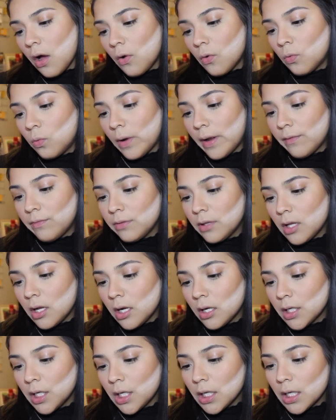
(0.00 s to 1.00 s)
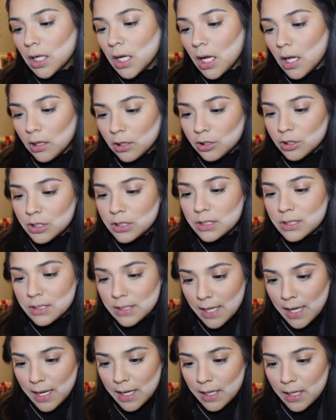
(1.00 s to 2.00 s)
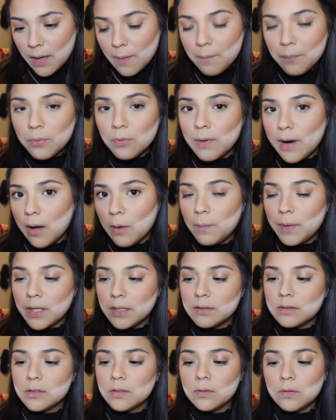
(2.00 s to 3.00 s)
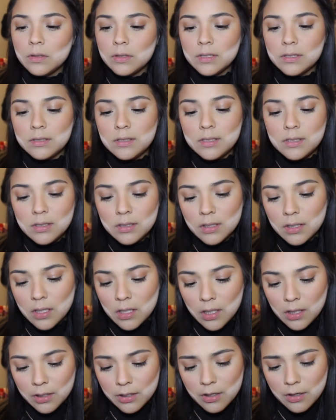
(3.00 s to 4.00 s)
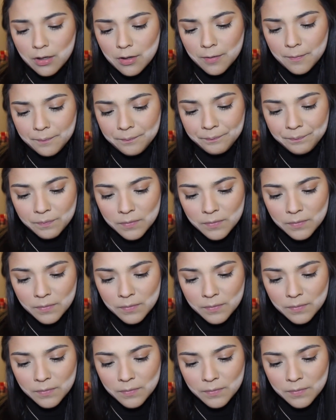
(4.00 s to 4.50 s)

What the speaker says: Revlon Color Stay brow pencil, and this is in the color